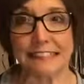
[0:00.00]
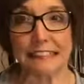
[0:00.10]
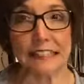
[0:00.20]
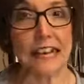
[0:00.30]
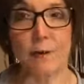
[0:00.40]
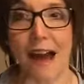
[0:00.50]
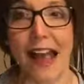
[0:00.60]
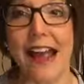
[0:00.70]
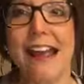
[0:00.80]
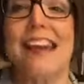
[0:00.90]
get
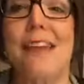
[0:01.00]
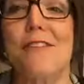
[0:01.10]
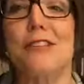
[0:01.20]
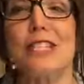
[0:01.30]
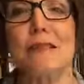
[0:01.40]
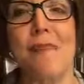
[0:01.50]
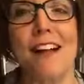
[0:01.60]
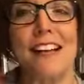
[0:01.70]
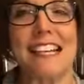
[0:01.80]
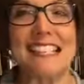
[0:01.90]
away. And others
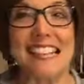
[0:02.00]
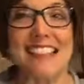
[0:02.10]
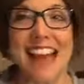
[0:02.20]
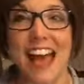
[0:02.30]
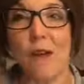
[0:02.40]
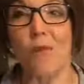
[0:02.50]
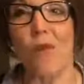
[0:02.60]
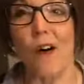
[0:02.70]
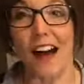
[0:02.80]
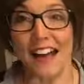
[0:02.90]
smell us and they
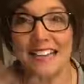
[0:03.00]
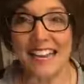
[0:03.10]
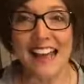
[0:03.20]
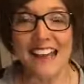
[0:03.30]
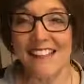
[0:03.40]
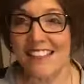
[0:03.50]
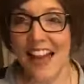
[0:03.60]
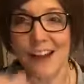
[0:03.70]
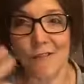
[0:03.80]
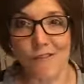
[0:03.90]
want
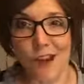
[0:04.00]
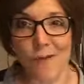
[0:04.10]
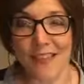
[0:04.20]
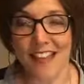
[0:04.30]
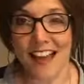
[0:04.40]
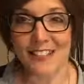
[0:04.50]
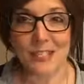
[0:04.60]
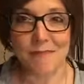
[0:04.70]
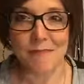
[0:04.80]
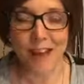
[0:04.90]
that aroma, that
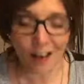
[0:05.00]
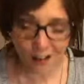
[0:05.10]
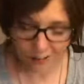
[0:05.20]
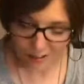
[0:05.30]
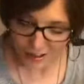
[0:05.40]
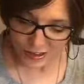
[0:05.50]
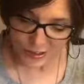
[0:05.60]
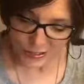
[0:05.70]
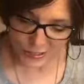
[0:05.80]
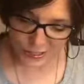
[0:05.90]
smell
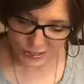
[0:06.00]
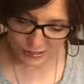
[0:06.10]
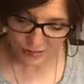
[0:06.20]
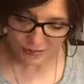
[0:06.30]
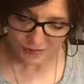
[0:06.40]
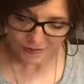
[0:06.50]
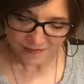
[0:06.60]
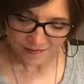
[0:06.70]
to